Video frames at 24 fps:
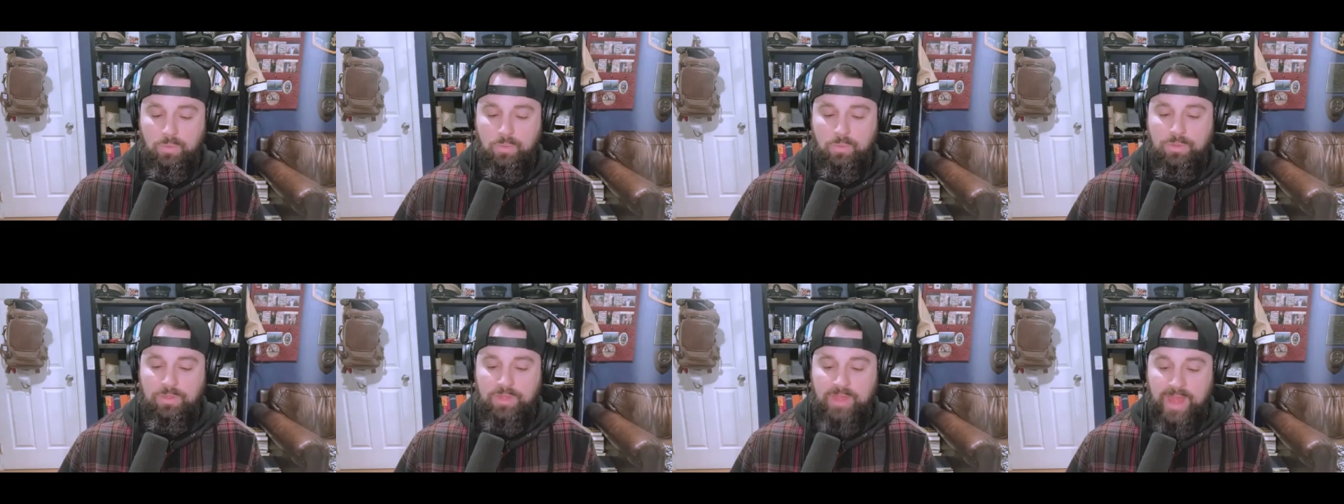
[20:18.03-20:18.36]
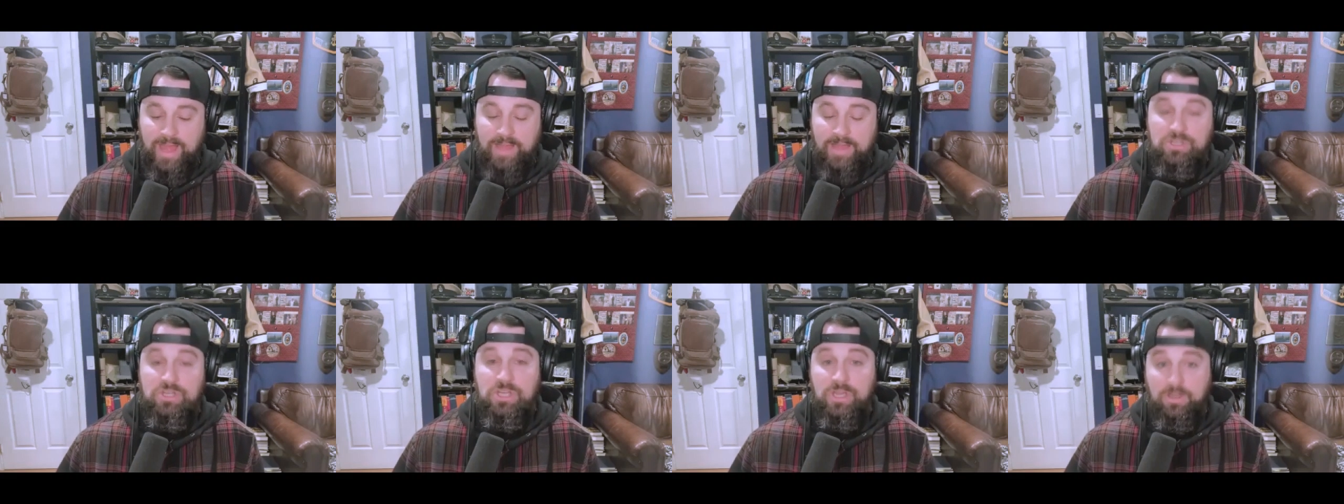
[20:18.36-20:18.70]

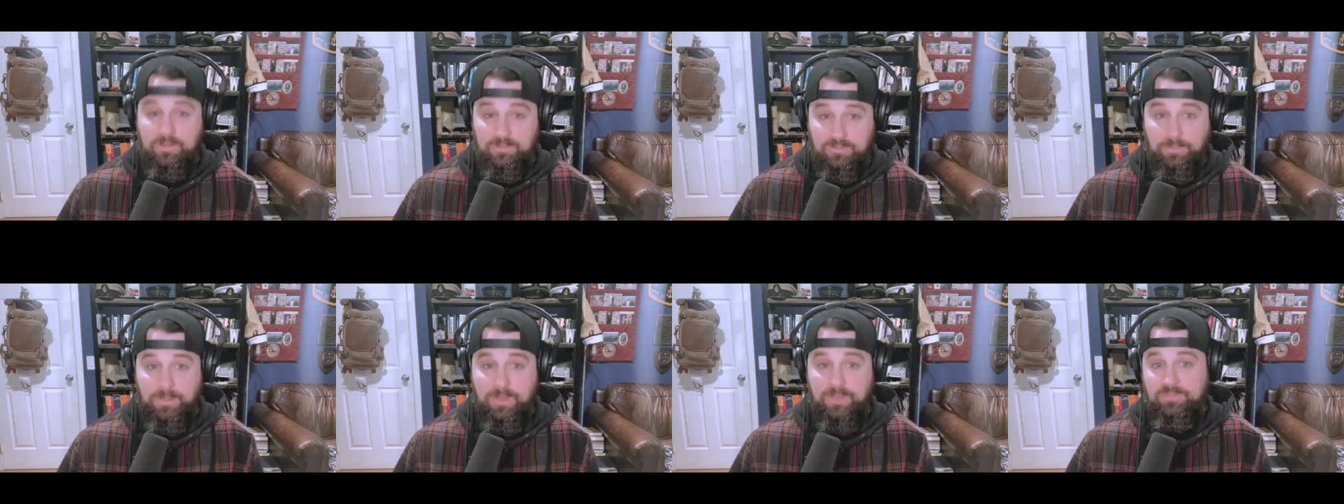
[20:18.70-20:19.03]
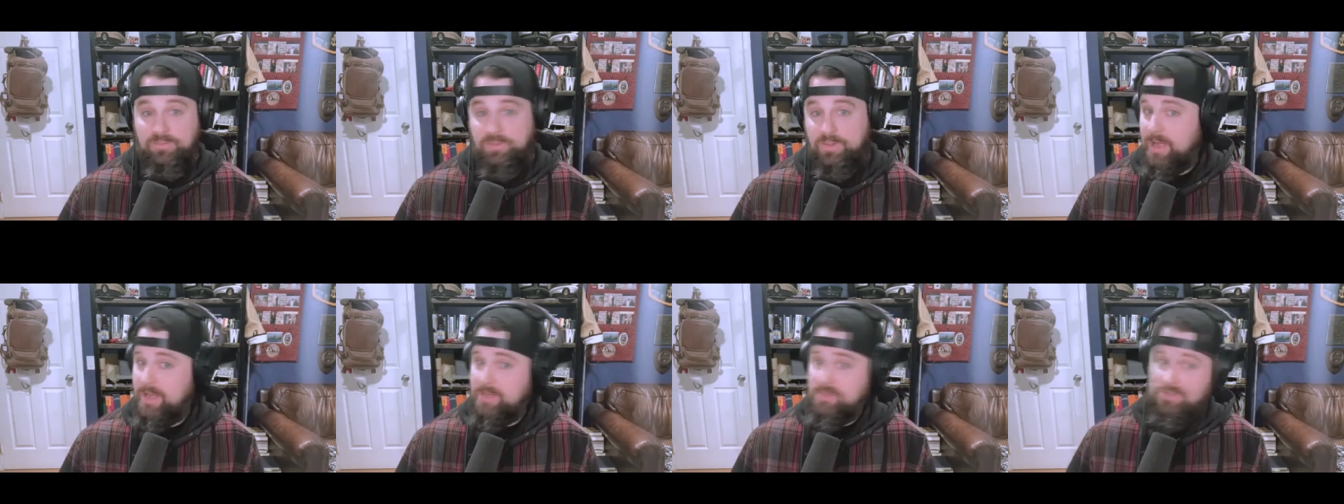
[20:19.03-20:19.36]
that Chiefs mess
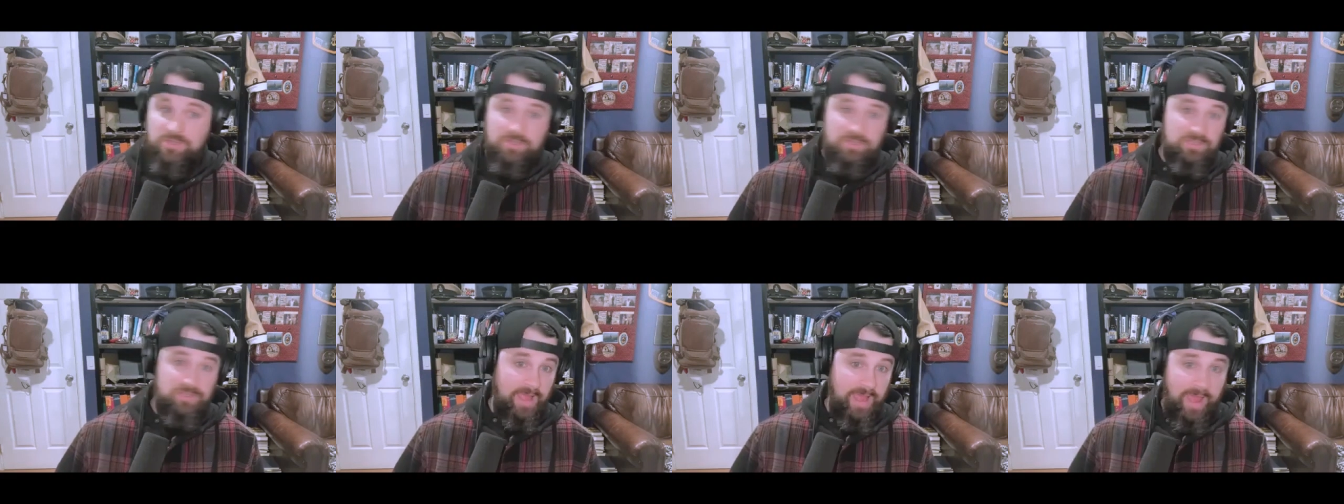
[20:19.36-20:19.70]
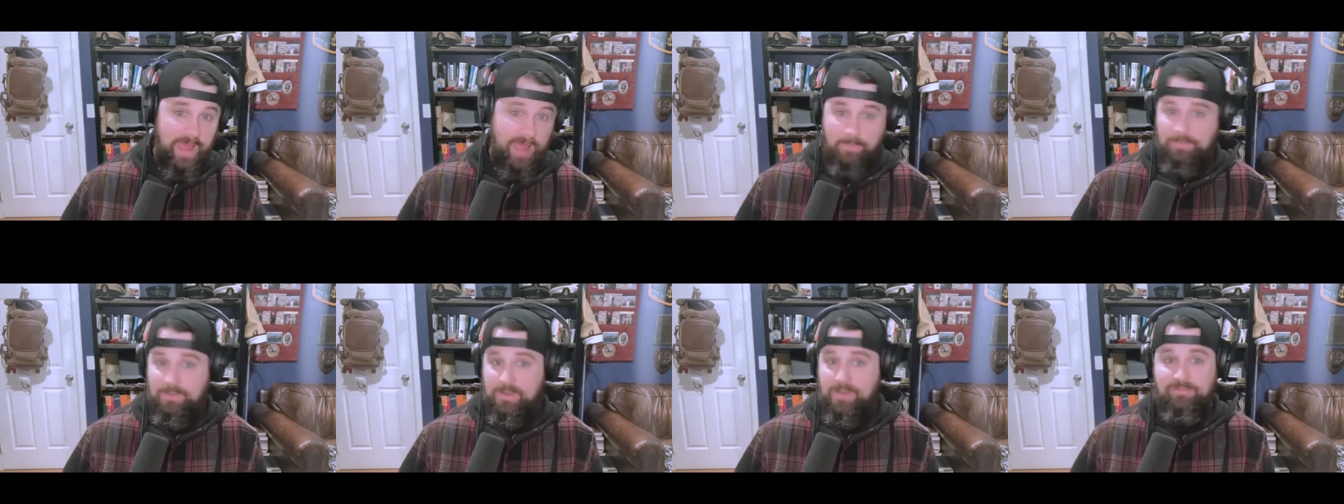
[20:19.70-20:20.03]
that I just
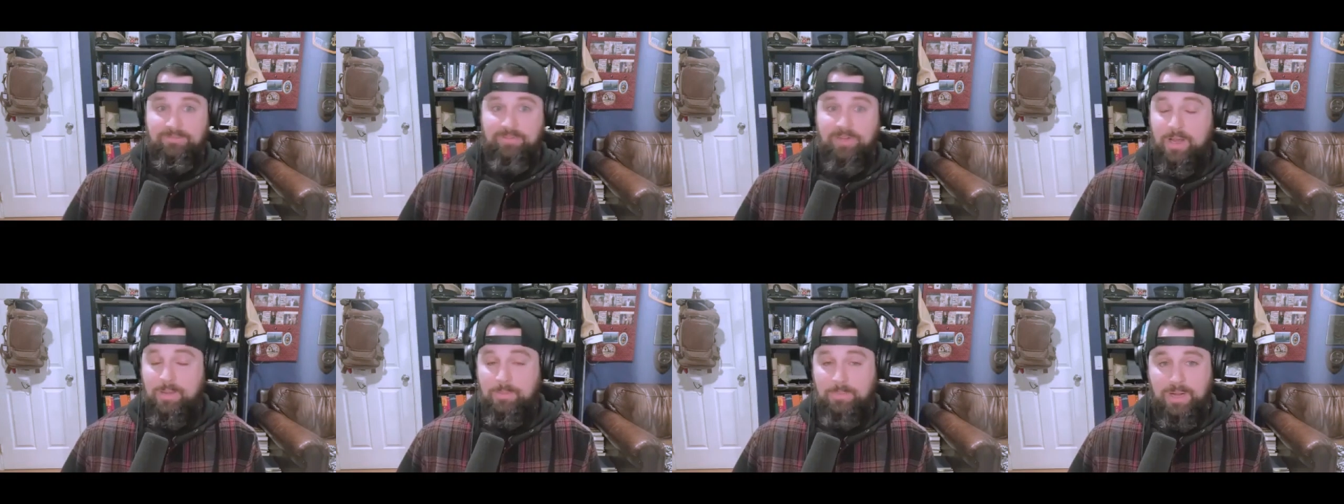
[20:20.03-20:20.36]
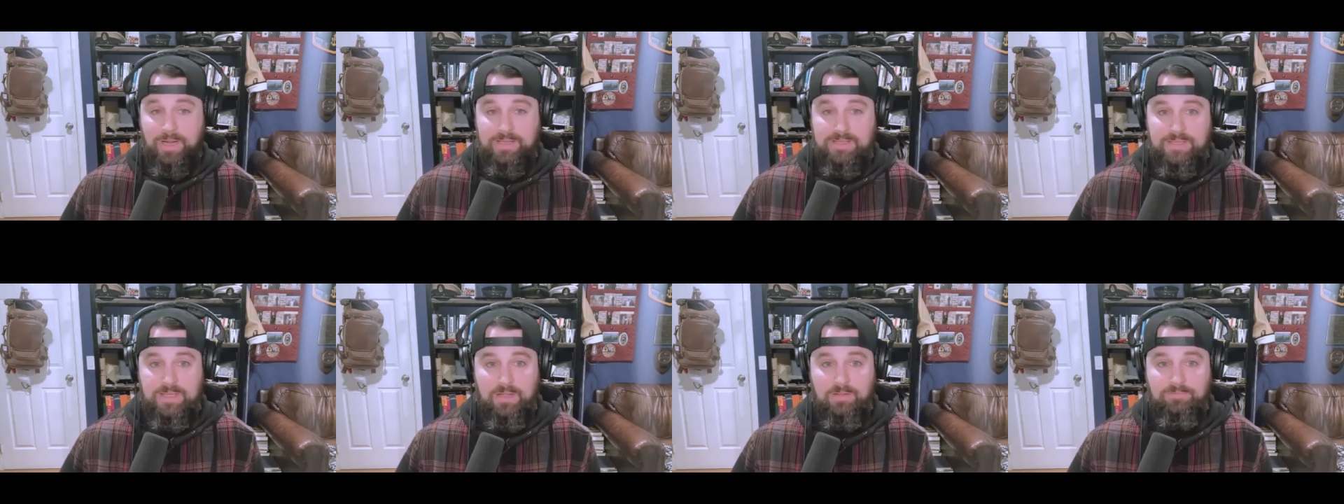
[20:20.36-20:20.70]
happened to find
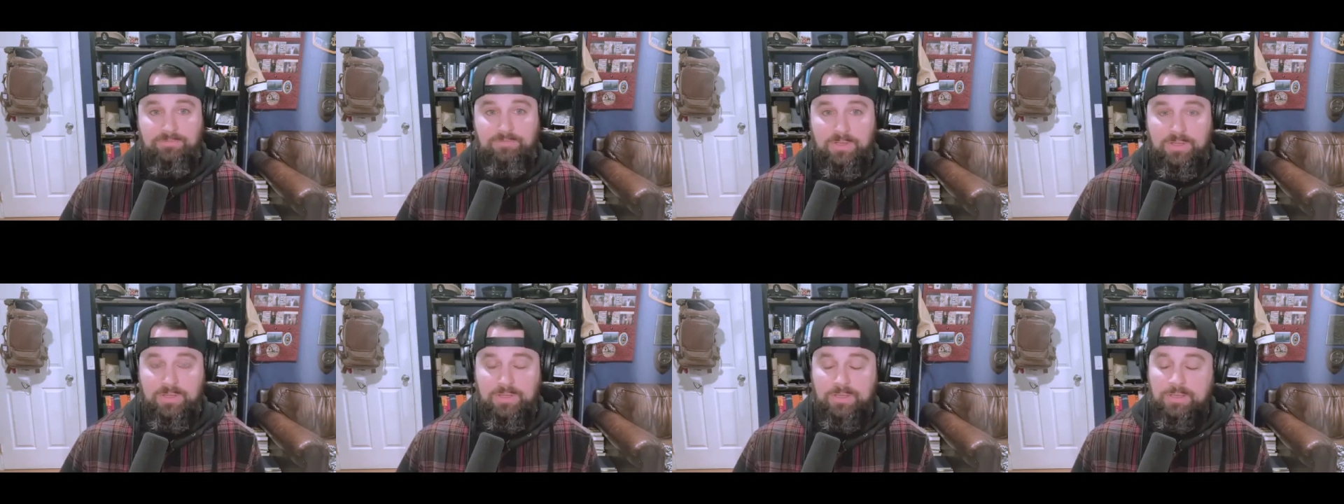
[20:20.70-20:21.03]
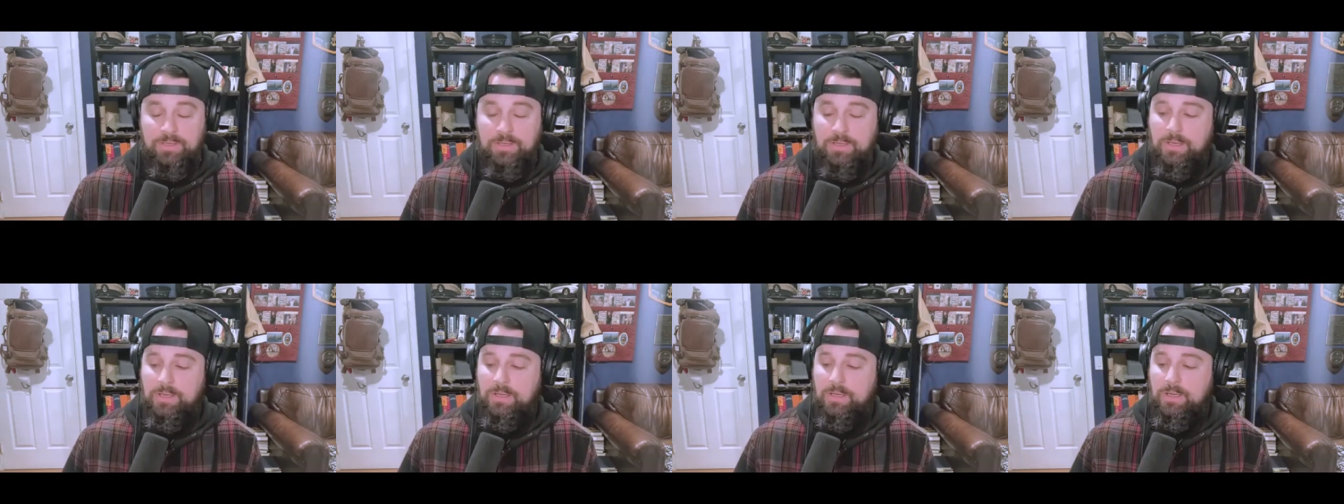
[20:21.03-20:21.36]
myself in